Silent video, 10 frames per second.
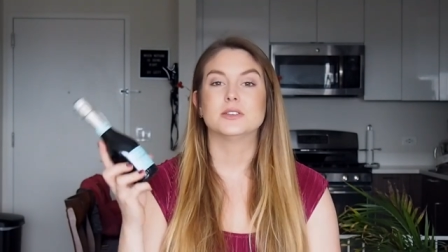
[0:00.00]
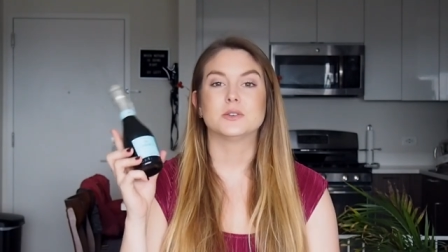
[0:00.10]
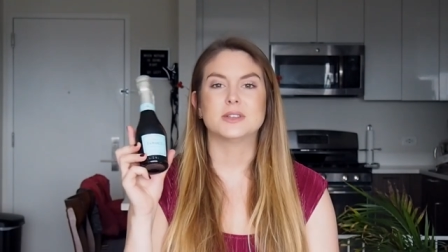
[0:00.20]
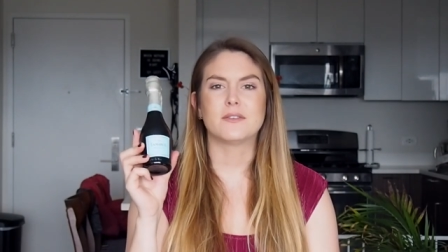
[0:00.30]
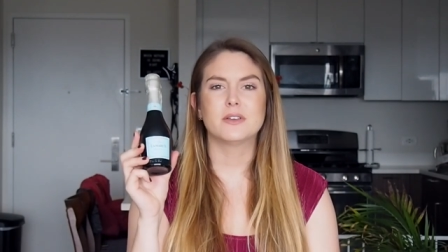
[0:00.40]

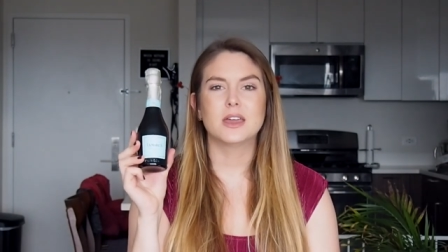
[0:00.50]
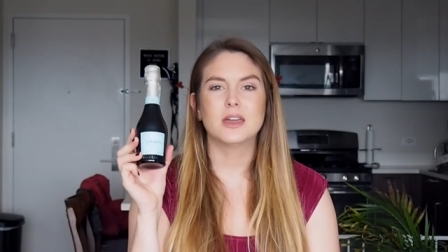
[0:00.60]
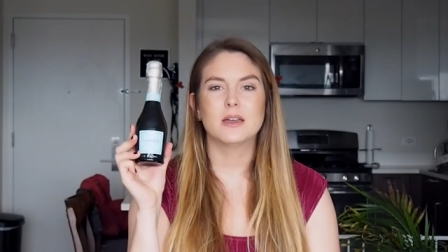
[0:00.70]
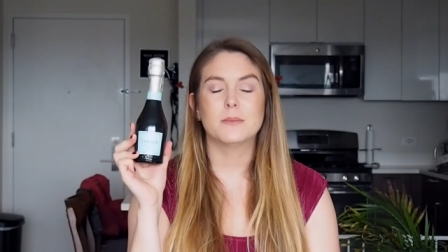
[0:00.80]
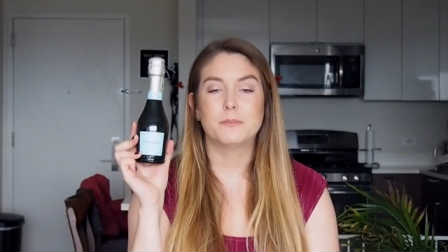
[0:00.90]
So
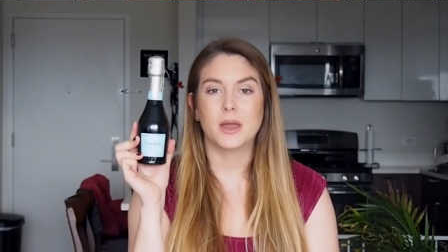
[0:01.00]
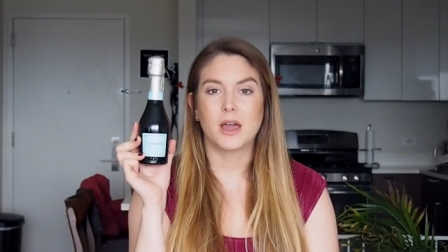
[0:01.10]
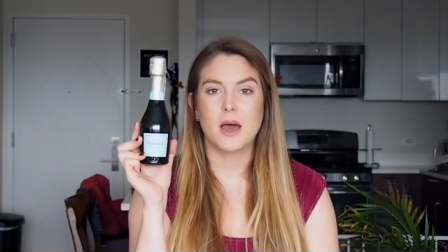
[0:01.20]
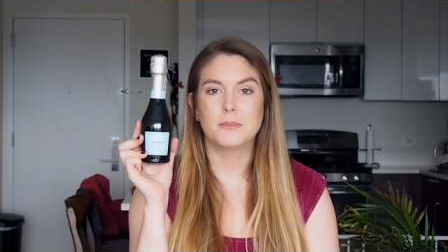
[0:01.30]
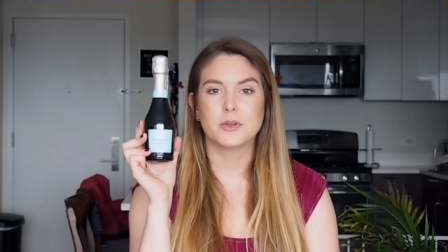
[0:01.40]
definitely pick
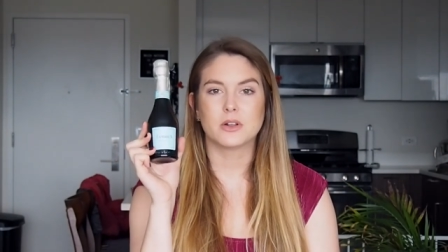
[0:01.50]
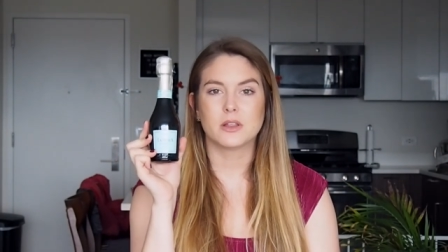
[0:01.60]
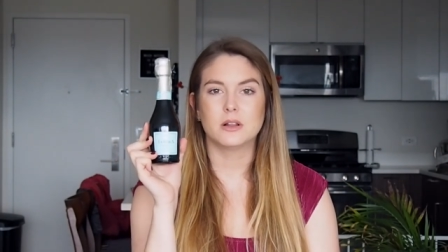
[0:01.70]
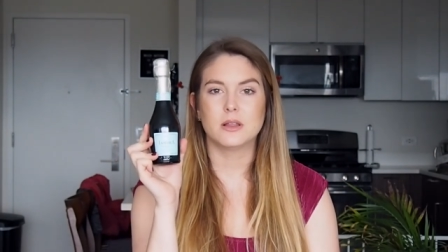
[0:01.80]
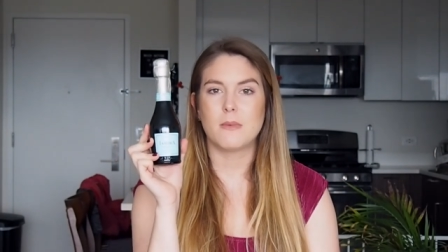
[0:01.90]
up your
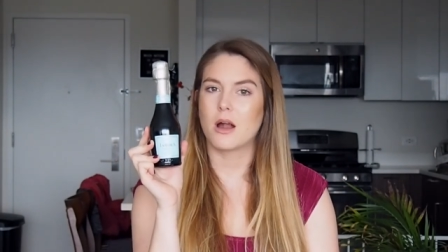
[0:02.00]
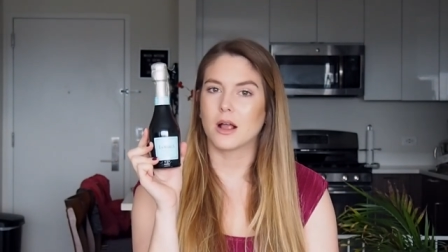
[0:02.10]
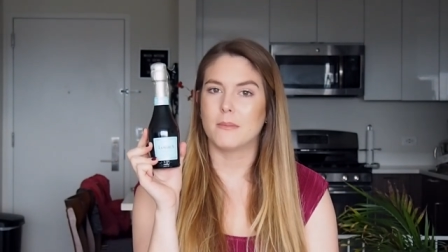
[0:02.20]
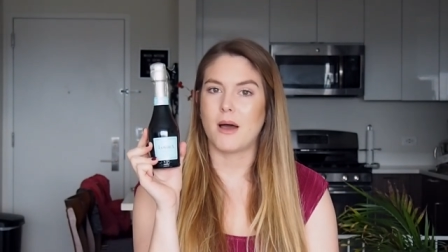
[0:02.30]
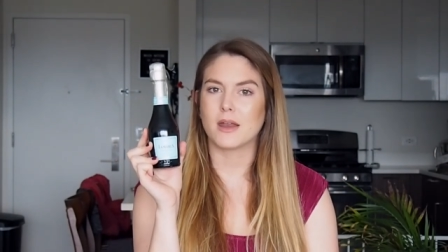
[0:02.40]
little La
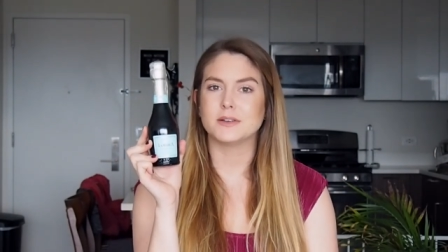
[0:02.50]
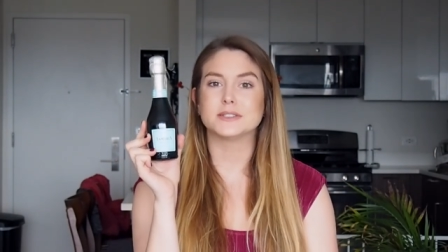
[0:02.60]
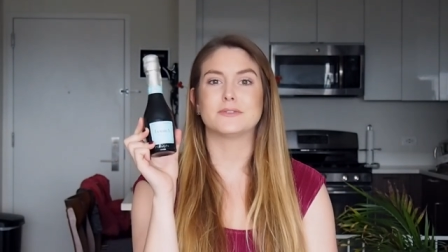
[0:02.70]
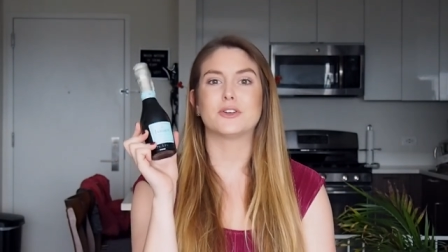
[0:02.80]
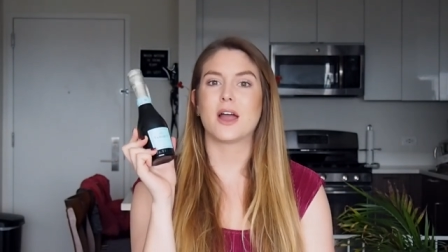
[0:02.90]
Marca
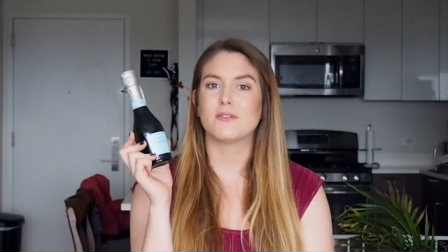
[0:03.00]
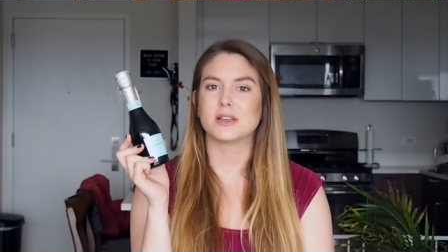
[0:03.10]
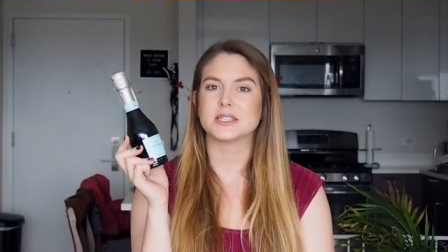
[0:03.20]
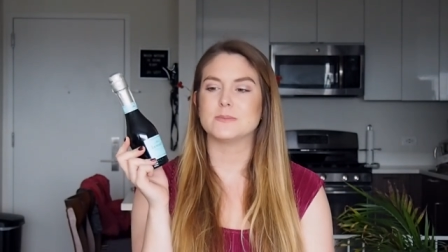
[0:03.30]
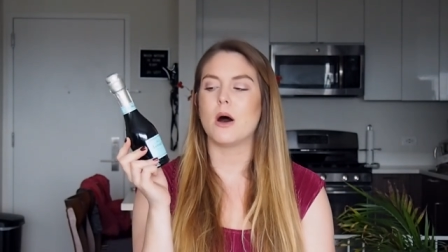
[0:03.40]
bottles. If you're
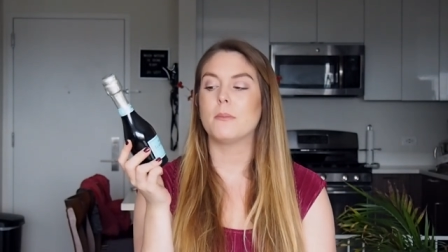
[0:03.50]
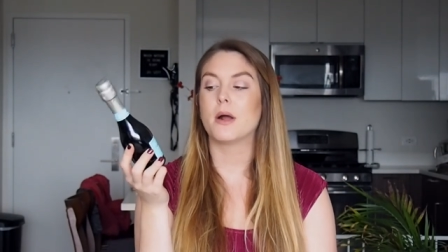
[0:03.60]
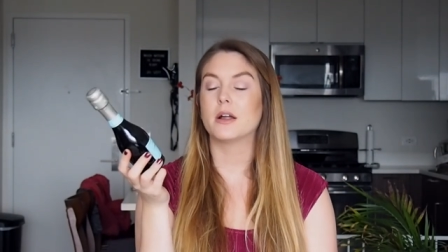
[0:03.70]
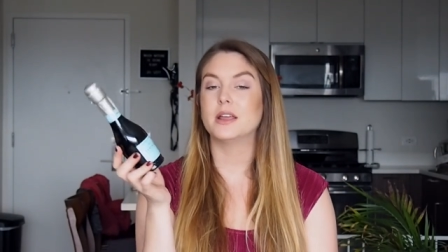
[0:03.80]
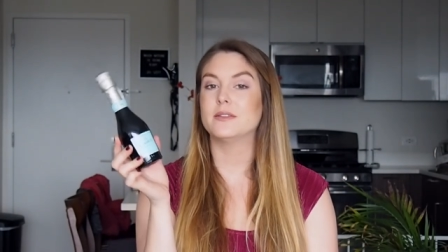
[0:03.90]
having a small
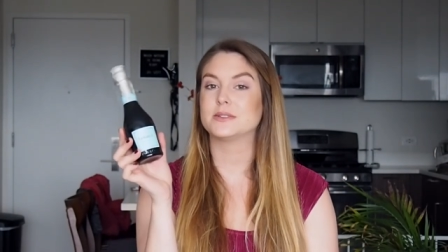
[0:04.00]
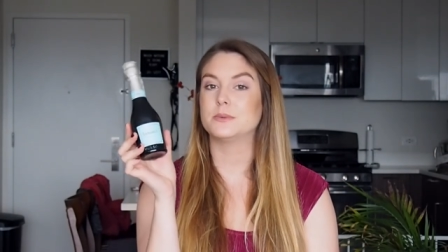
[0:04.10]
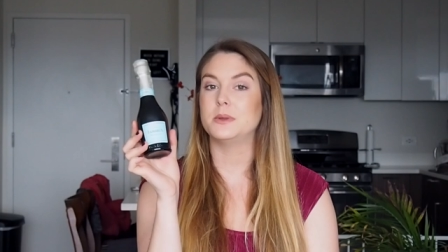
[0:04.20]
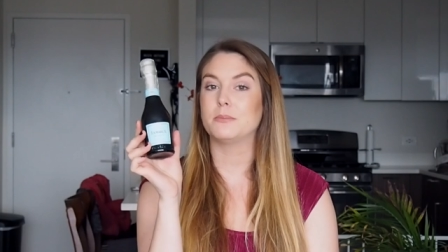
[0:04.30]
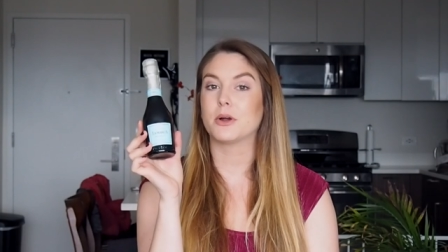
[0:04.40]
party, this
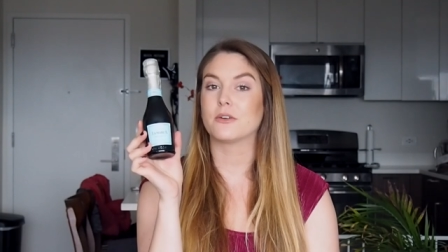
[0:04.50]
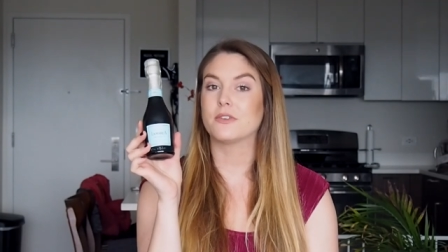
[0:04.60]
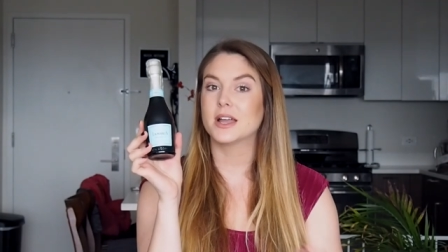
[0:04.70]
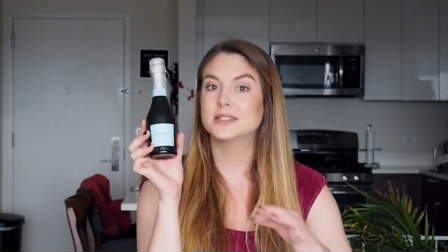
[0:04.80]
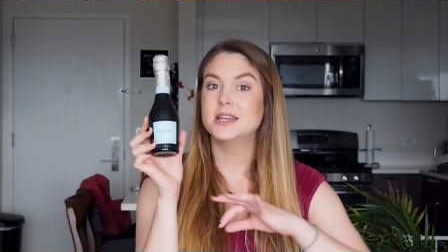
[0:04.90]
would be
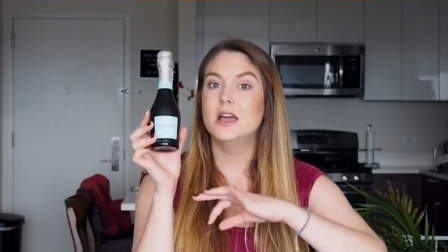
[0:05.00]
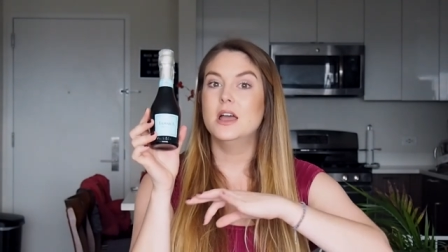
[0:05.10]
perfect